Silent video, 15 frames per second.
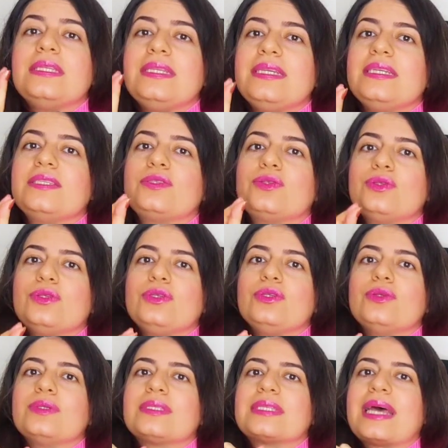need to
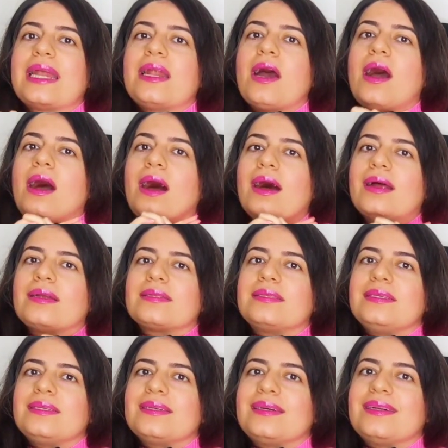use an
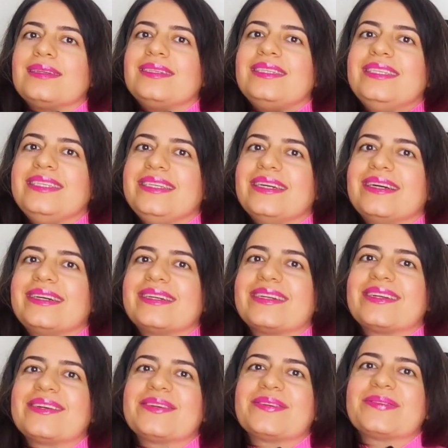article here.
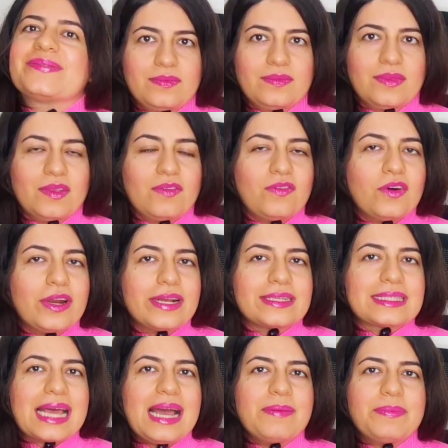For
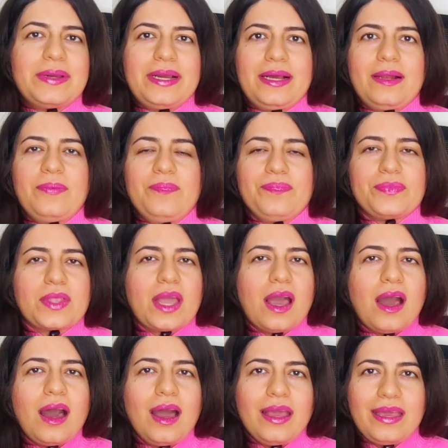example,
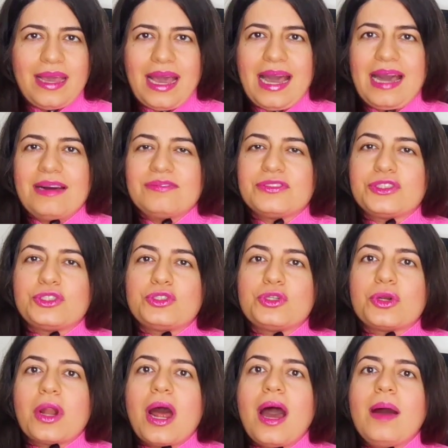I have
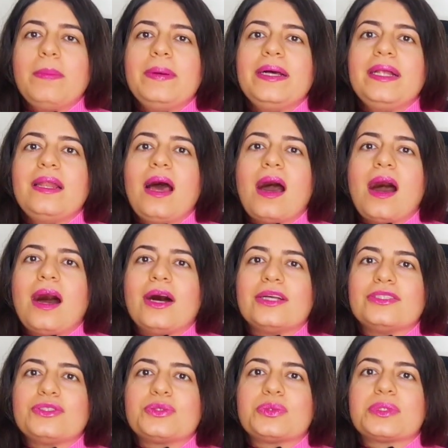trouble
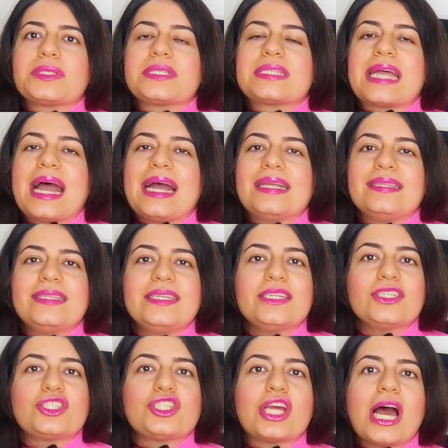
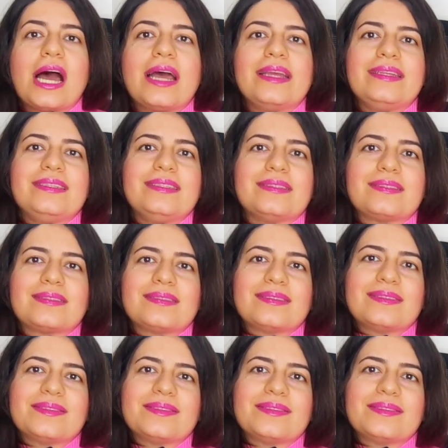understanding Chinese.